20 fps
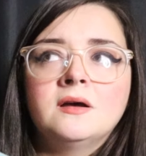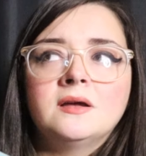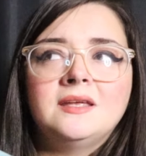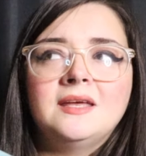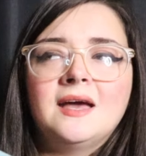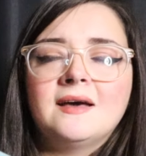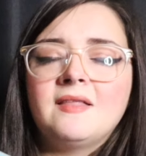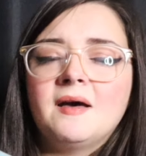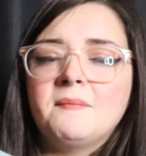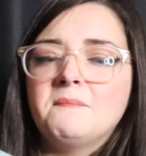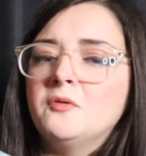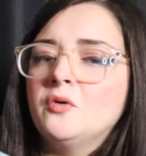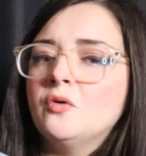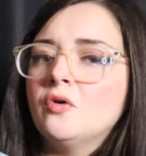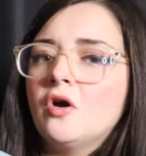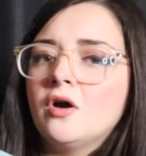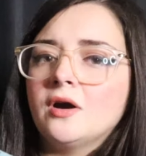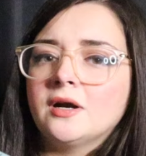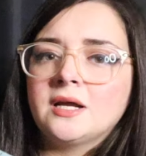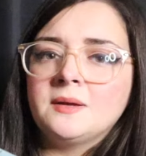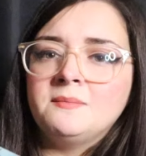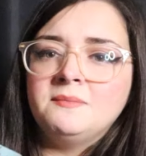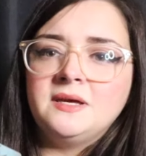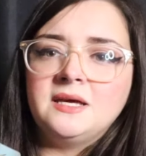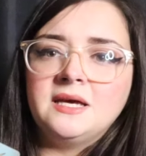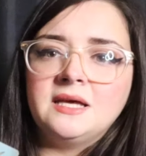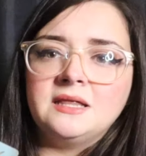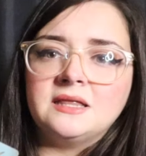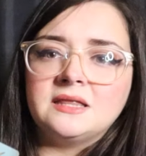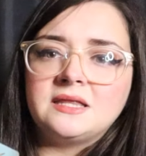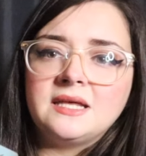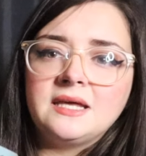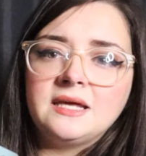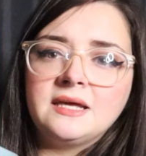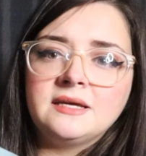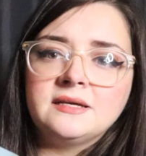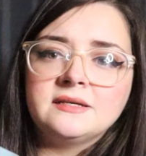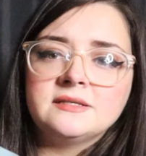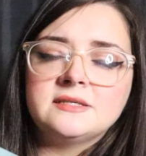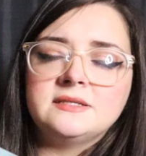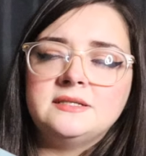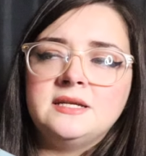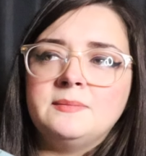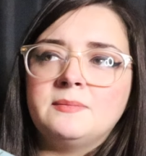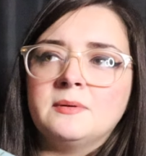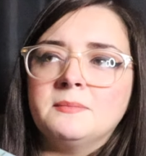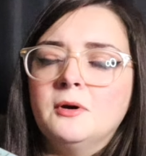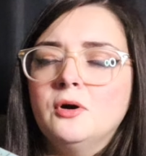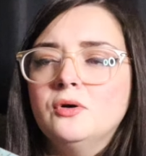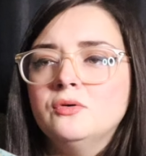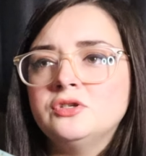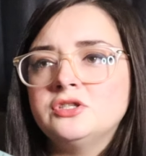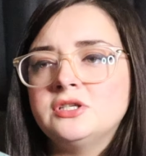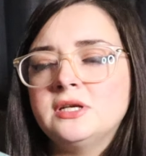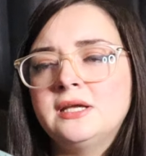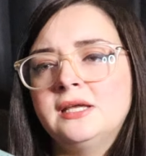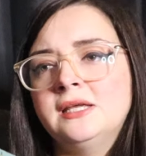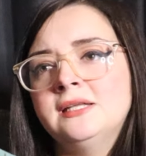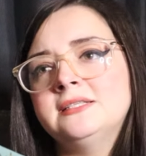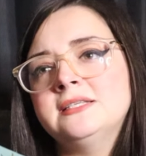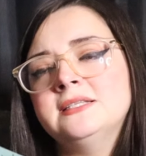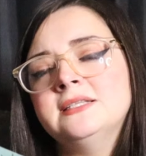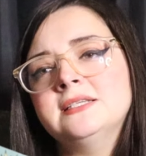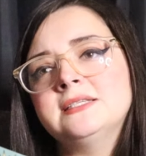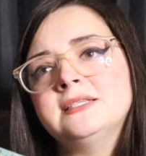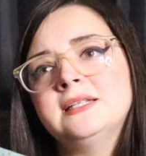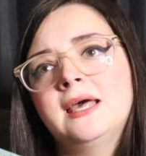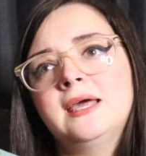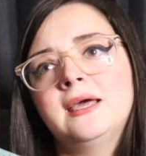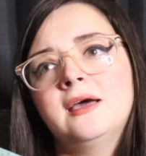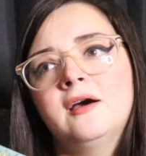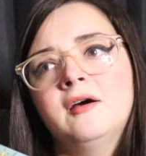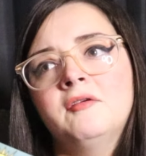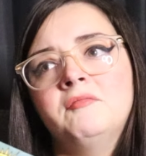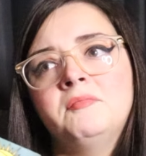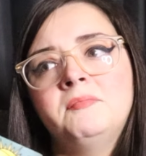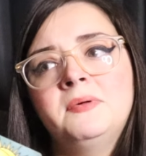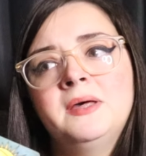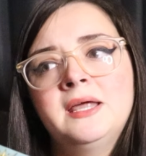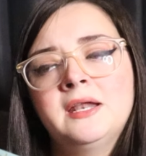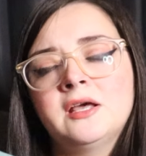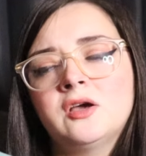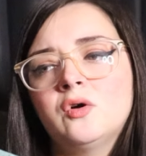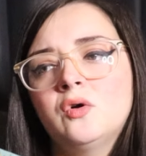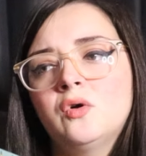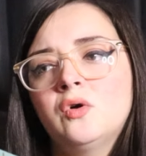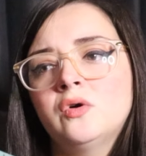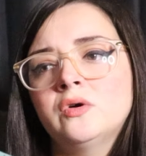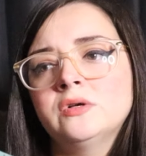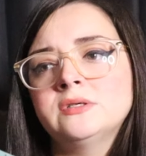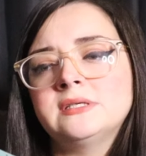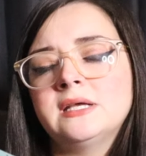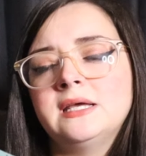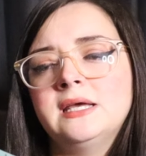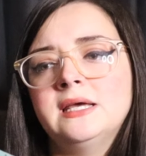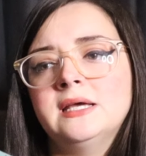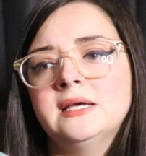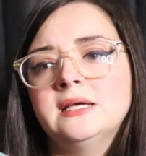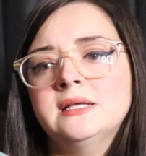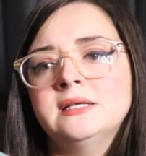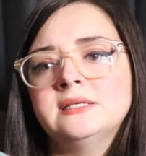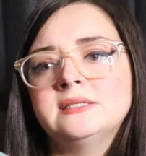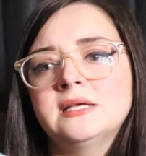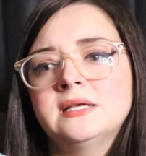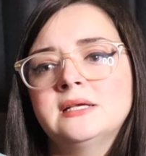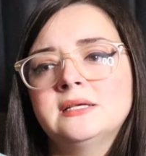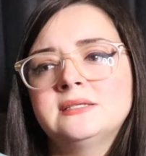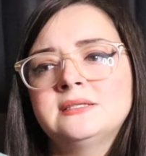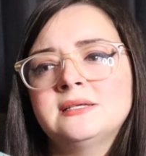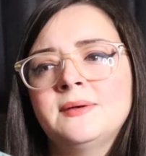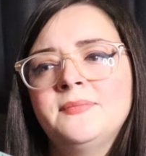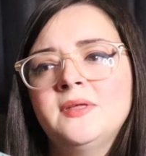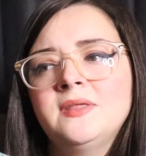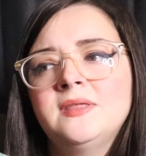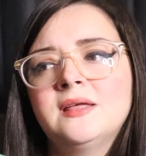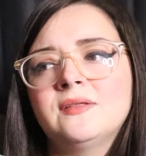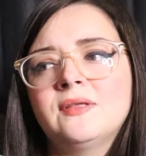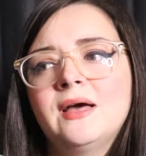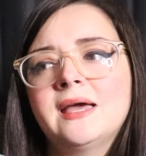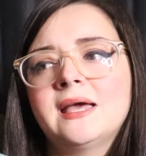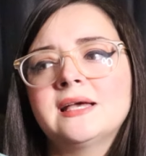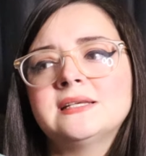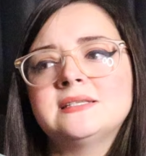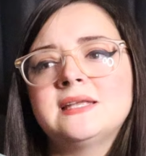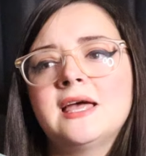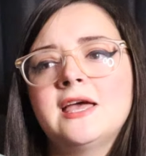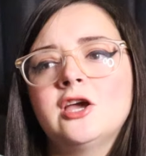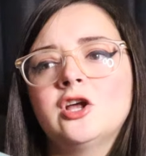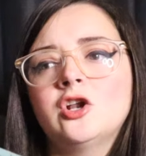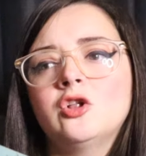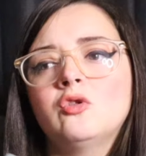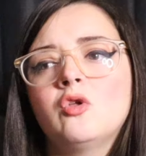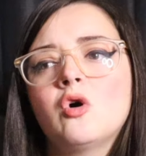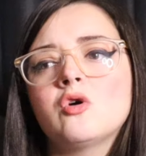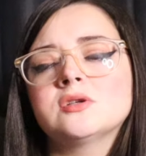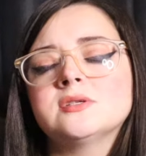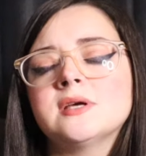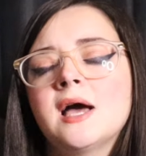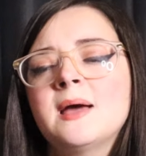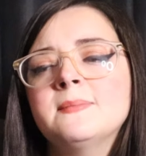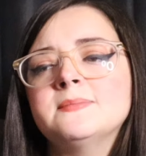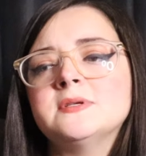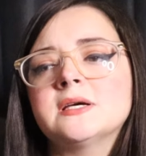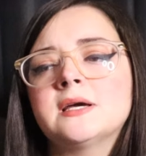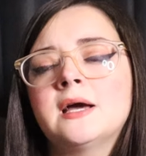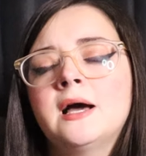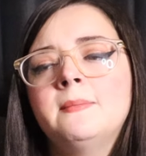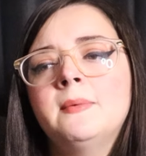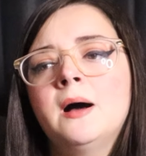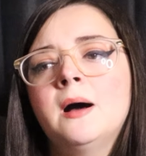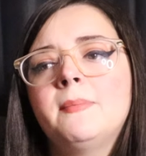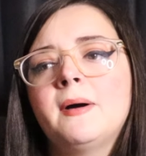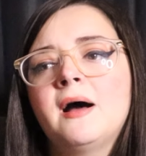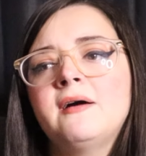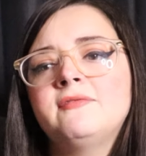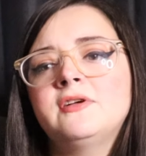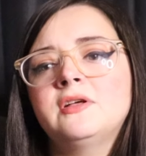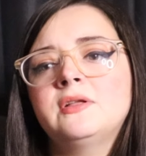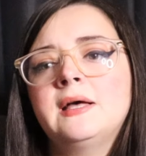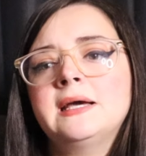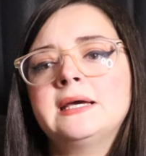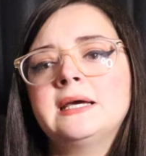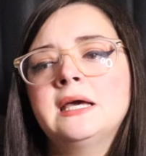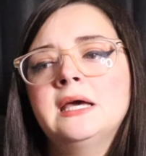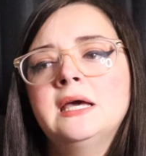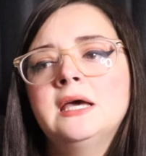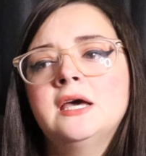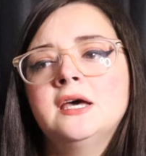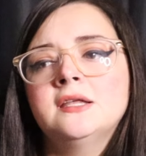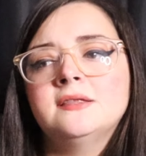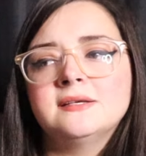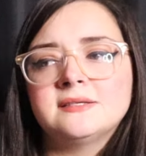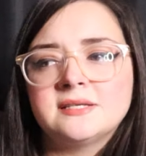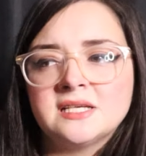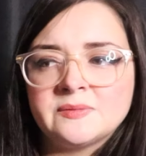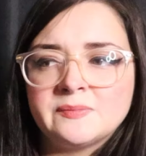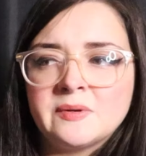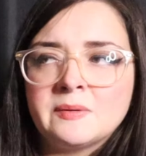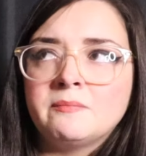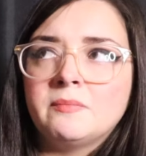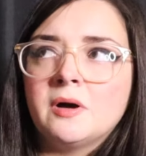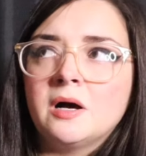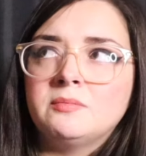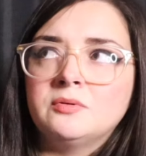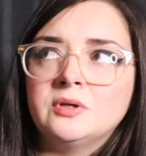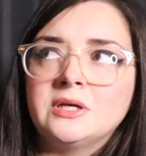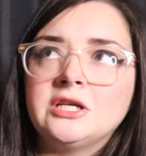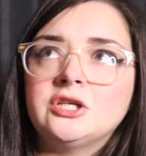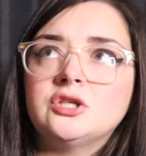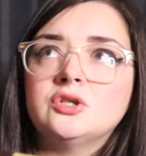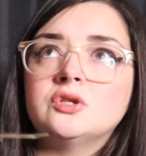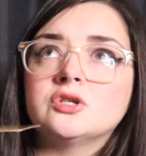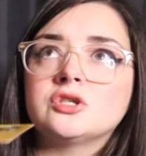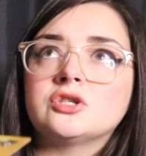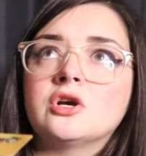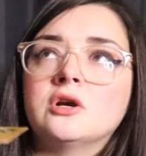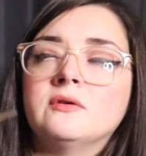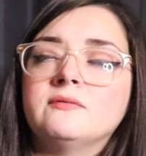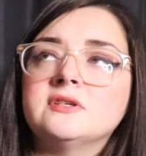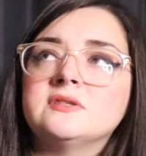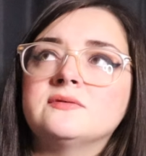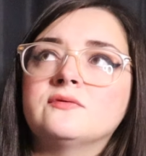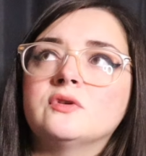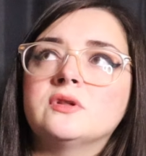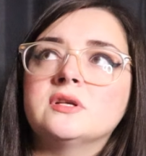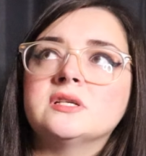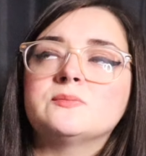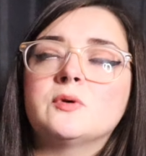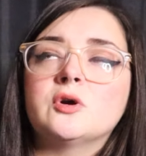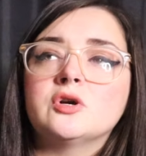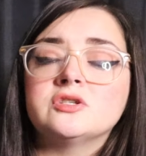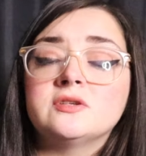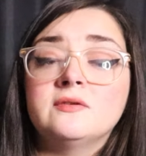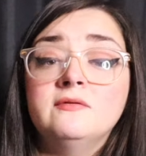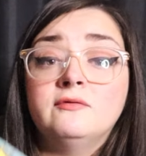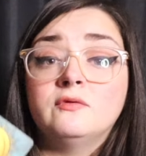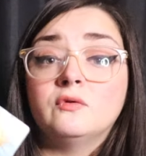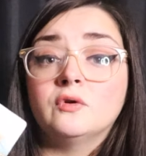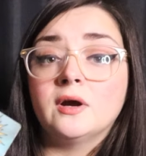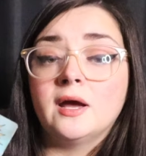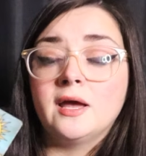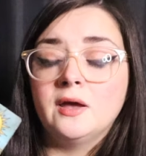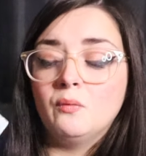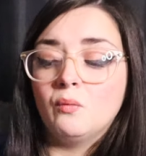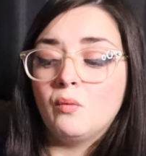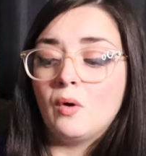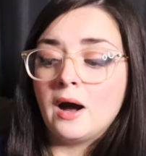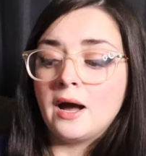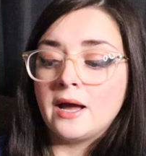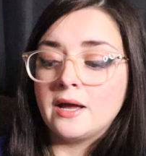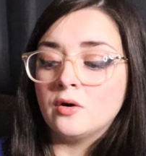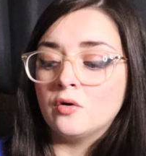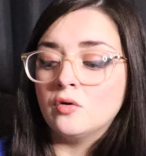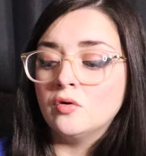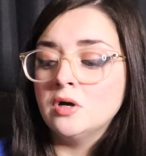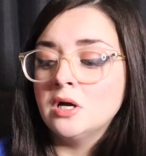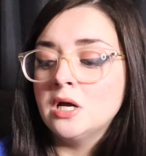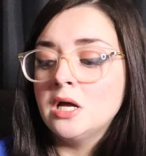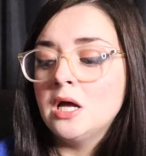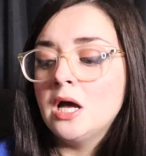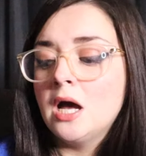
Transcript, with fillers: yeah, that moon card can be hidden things, deep emotions, and this knight of pentacles is something that like has taken a long time to come up. I feel like this has been bubbling to the surface for this person for a while.